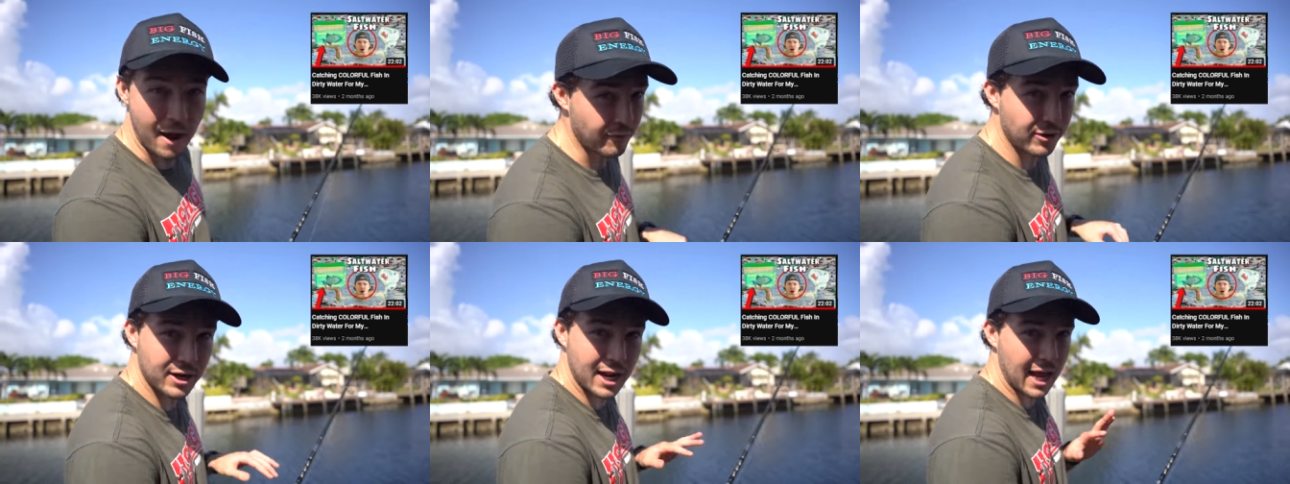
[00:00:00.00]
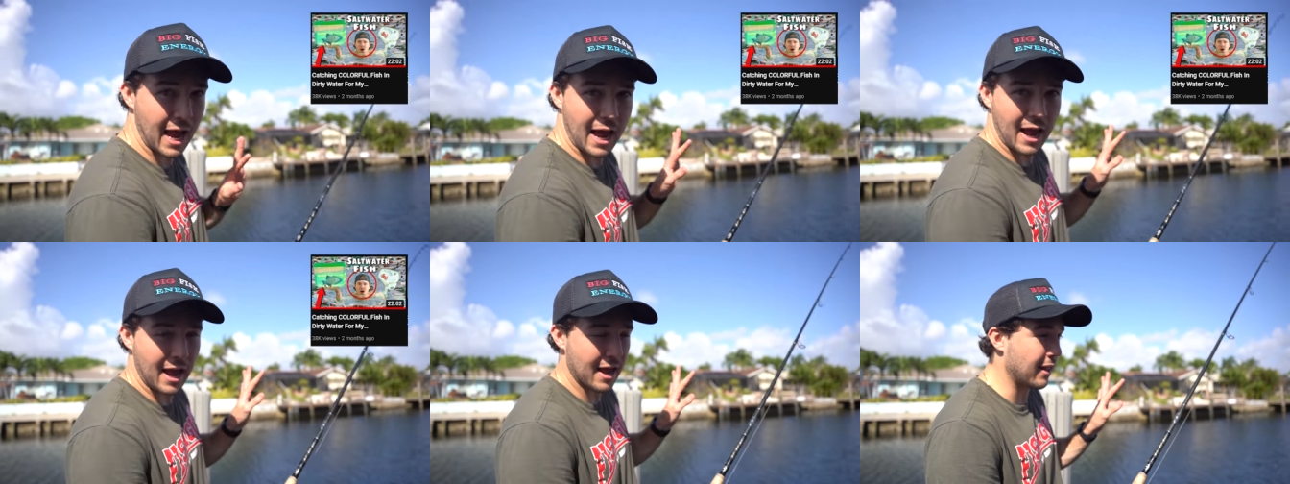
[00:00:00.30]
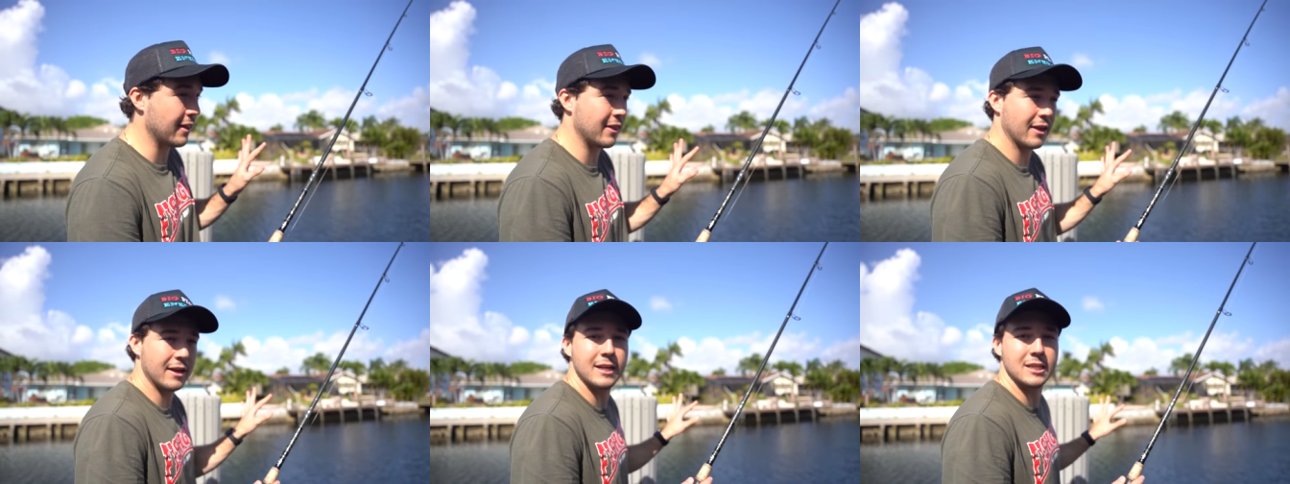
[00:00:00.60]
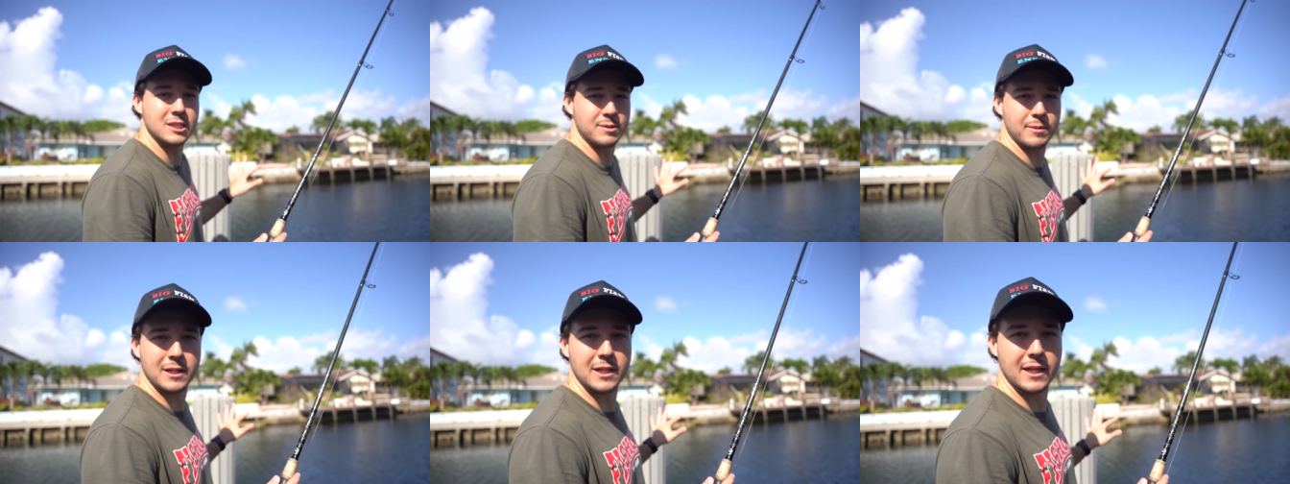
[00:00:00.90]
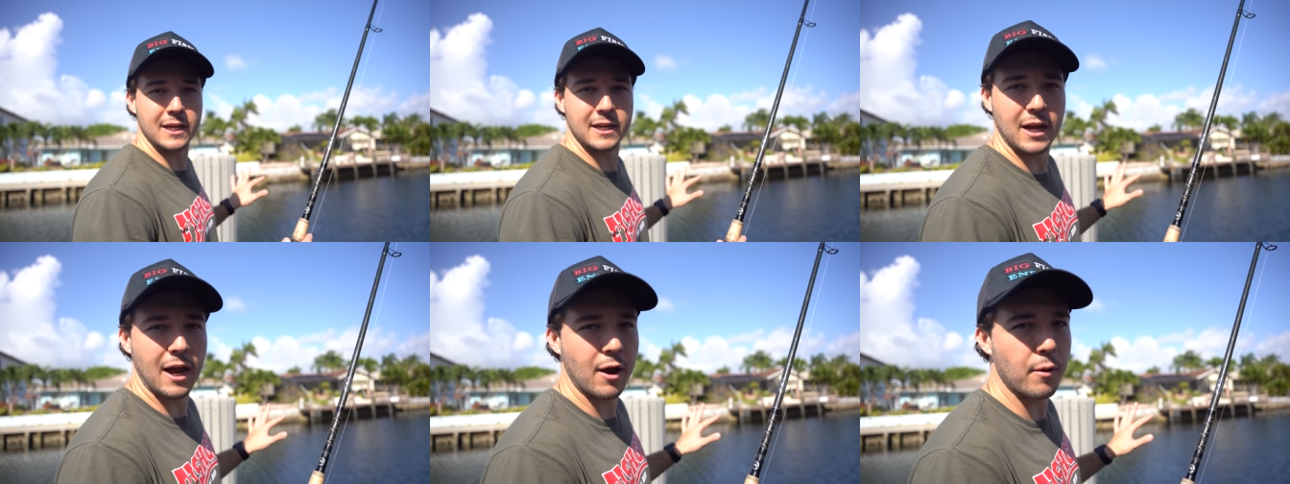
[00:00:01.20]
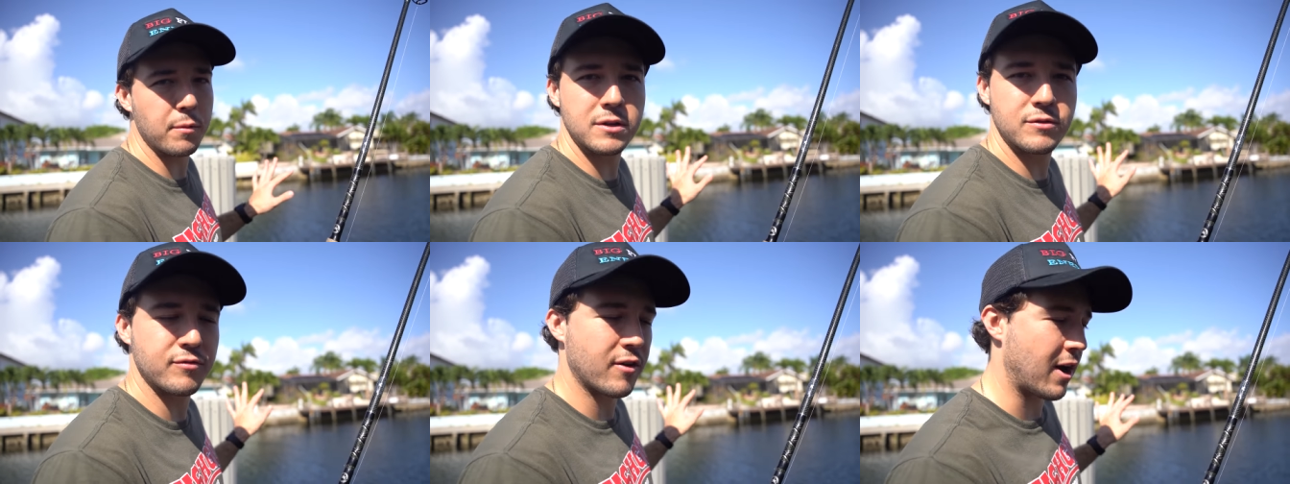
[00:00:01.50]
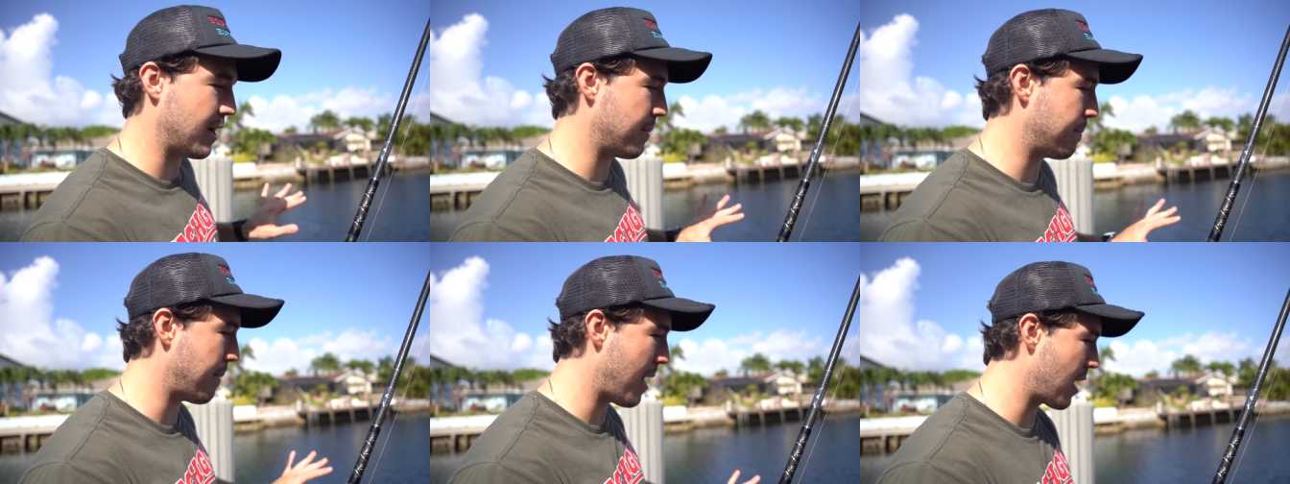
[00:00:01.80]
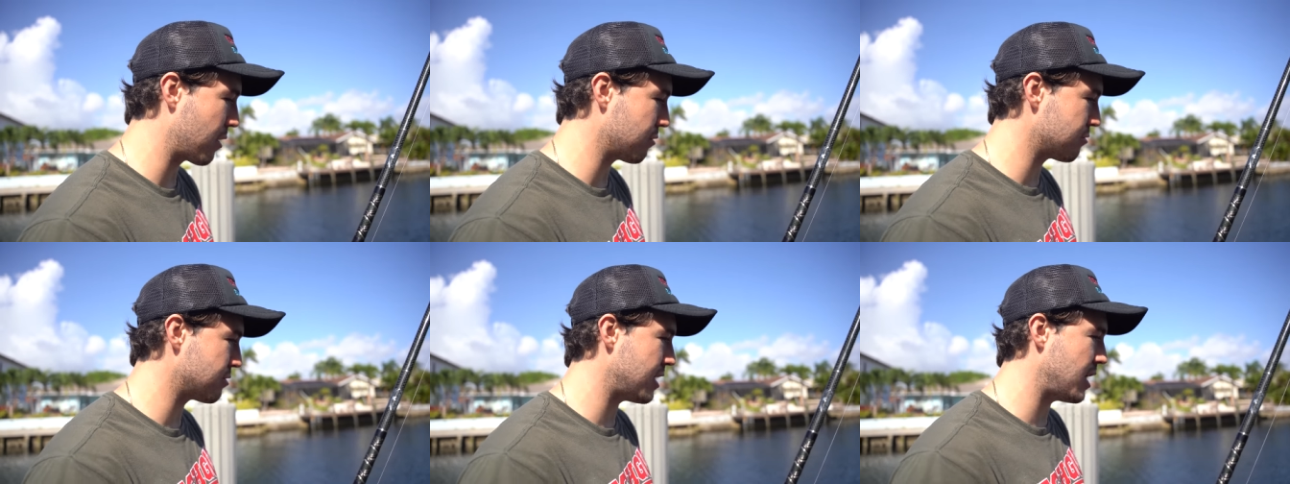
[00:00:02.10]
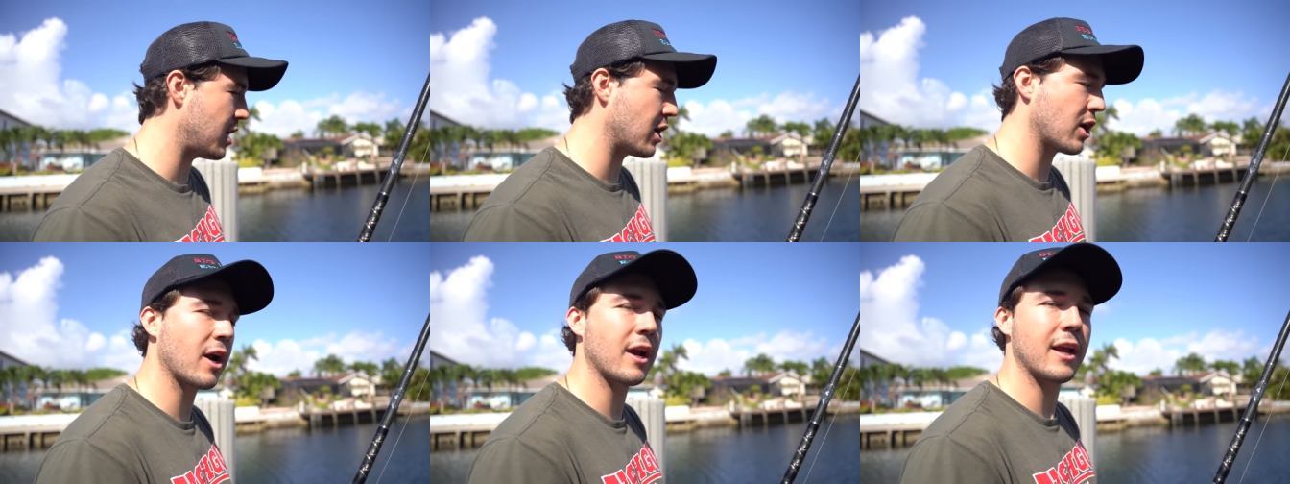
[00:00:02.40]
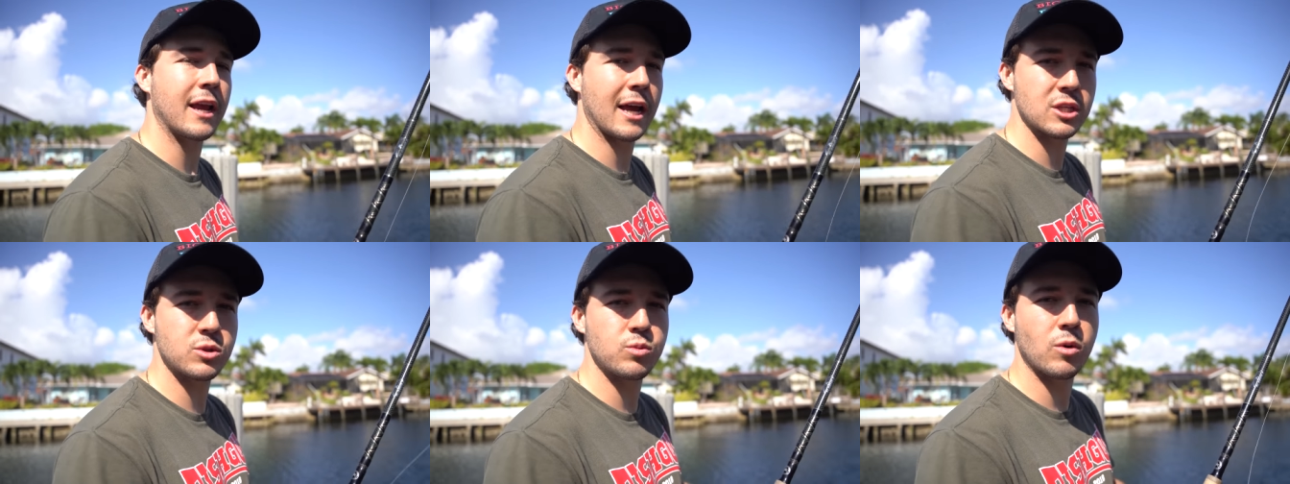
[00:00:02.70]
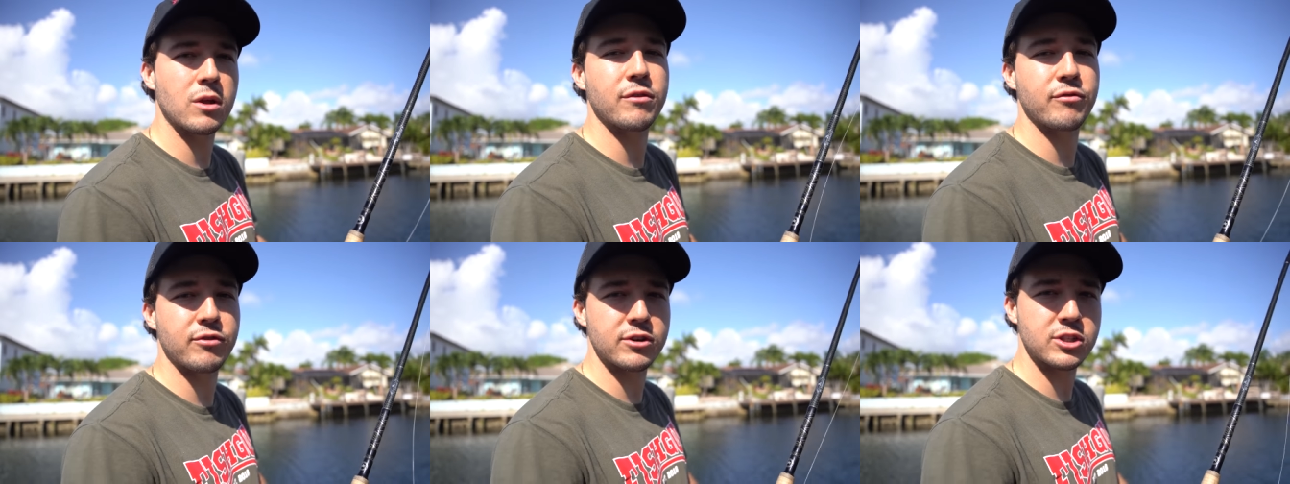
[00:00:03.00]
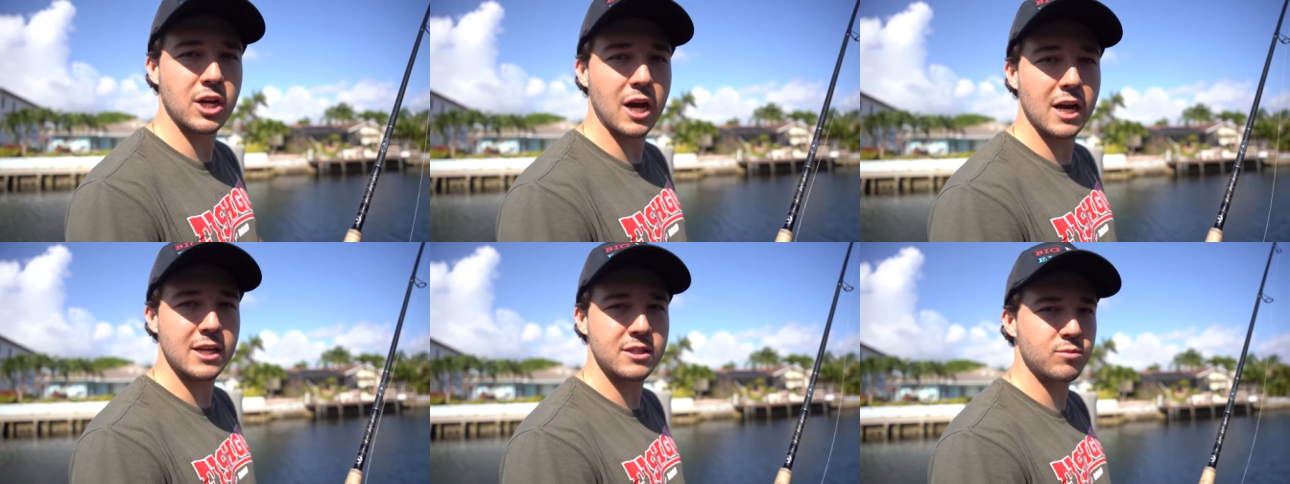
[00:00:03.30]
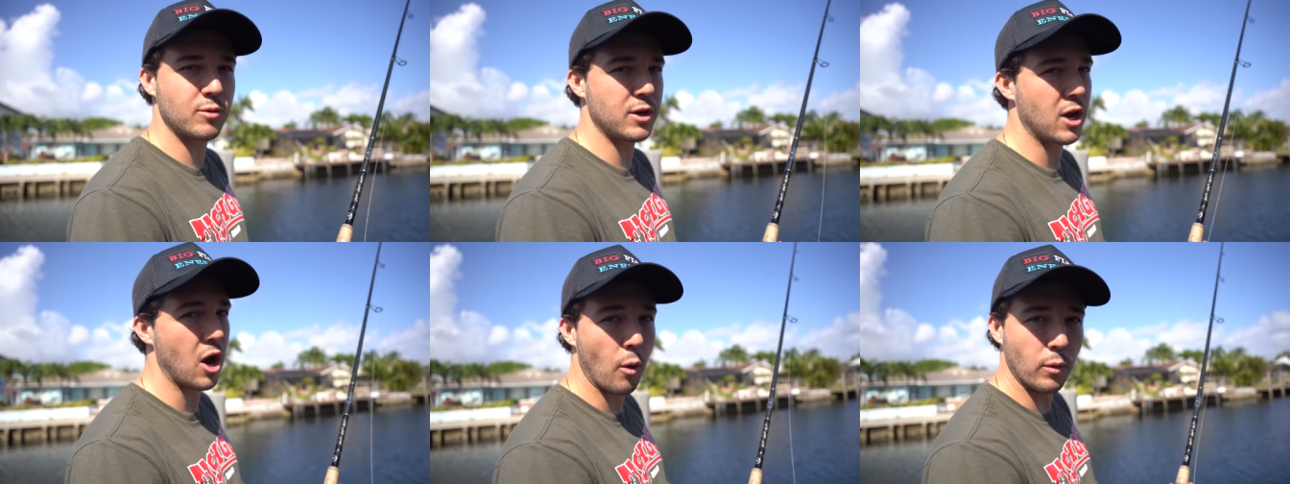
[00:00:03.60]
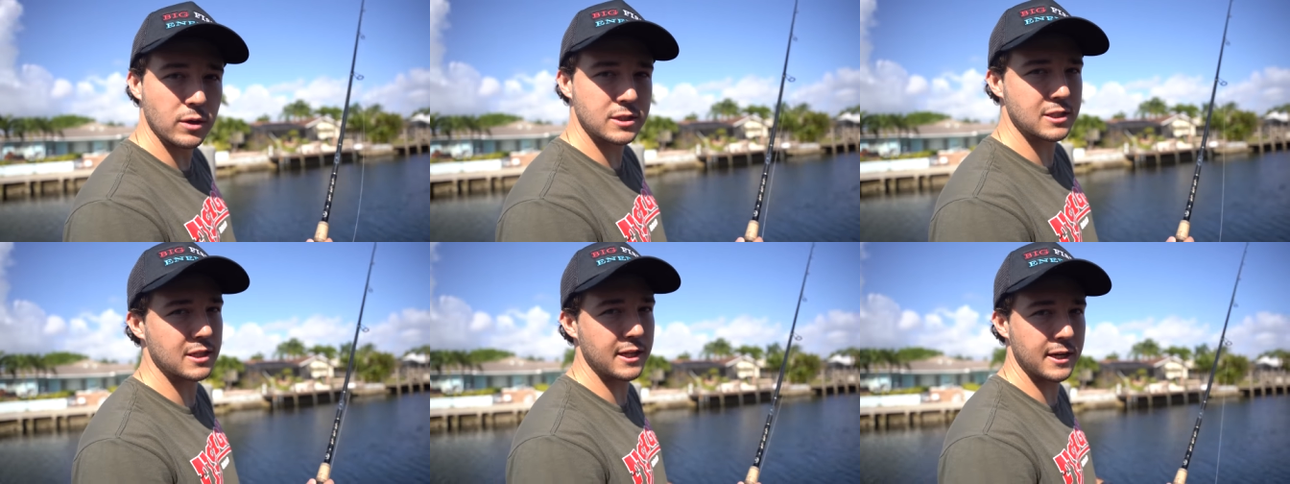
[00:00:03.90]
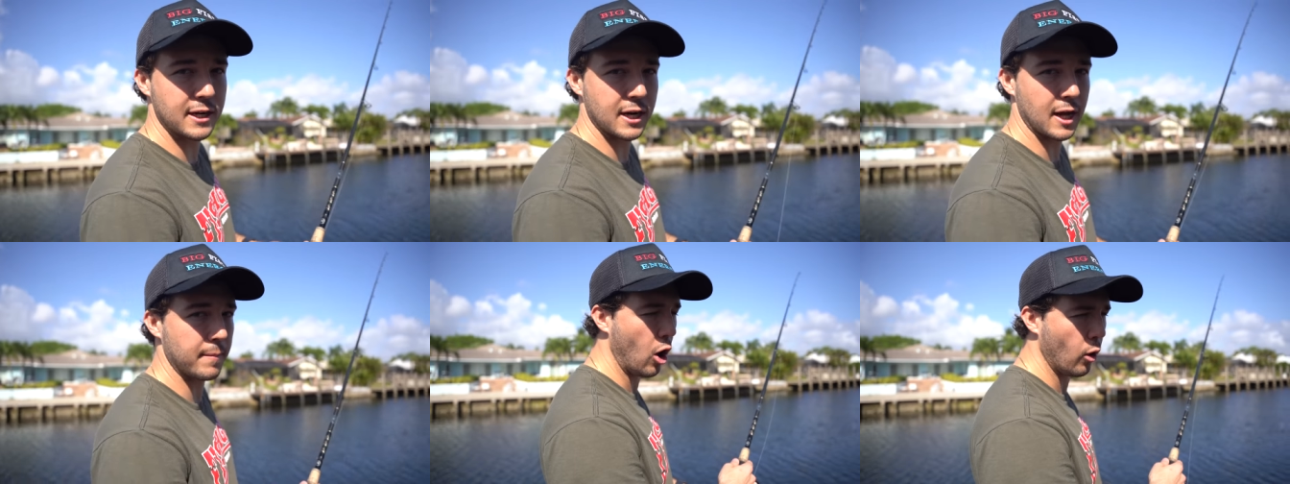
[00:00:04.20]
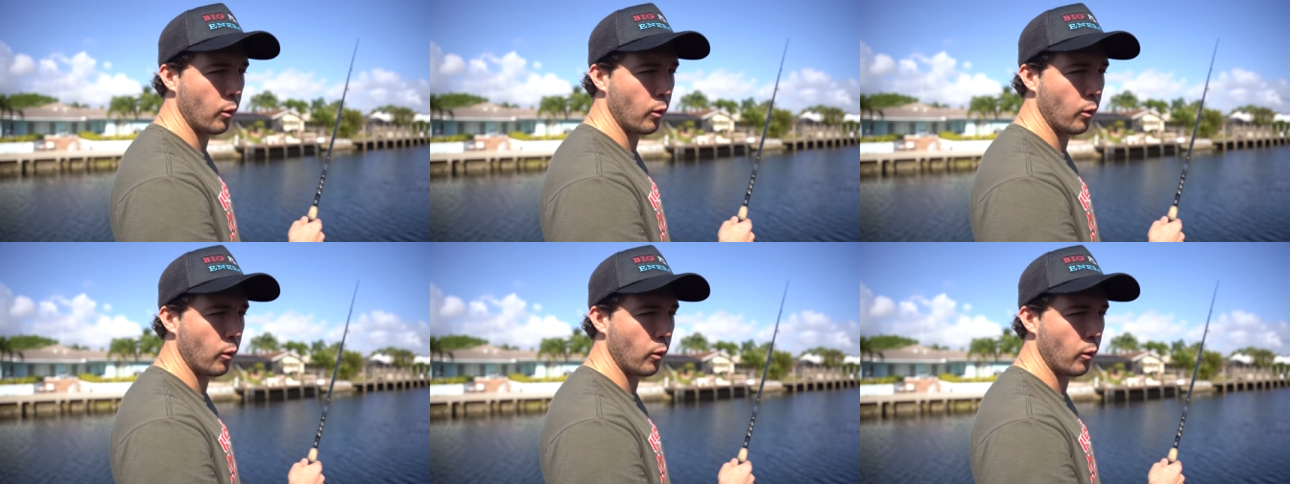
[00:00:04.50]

Every day, it needs to be cleaned. I always find bottles in here, and guess what? The fish guys, we always clean it up.